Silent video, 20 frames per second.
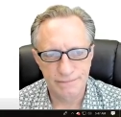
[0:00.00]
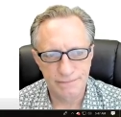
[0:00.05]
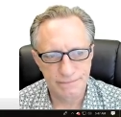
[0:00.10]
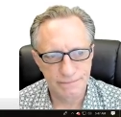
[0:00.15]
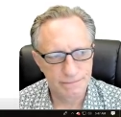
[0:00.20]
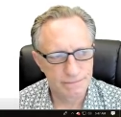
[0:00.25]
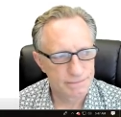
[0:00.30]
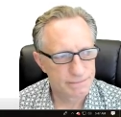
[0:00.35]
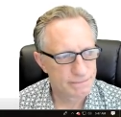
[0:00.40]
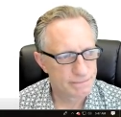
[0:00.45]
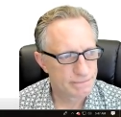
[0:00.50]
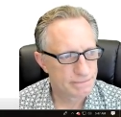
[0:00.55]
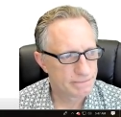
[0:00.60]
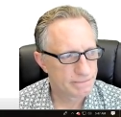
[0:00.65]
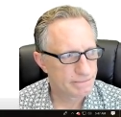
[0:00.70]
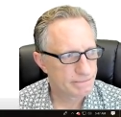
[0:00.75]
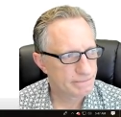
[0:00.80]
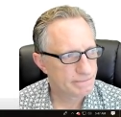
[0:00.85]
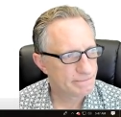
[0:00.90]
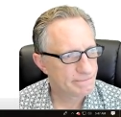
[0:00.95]

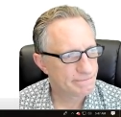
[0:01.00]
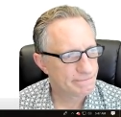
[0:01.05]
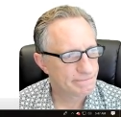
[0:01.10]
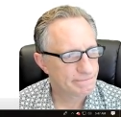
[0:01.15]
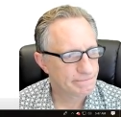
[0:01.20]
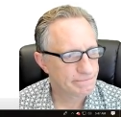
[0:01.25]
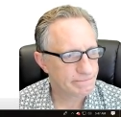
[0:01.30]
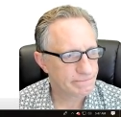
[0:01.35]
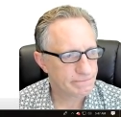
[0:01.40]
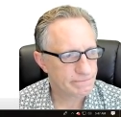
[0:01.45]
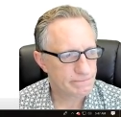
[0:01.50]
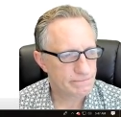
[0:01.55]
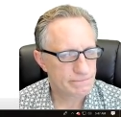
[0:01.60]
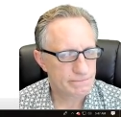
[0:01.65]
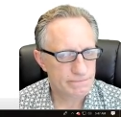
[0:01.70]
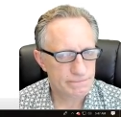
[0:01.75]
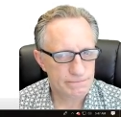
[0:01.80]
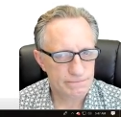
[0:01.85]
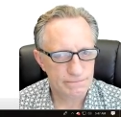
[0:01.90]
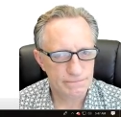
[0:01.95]

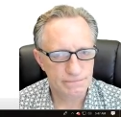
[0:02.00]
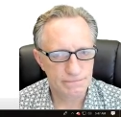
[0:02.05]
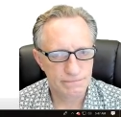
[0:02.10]
(no one is talking)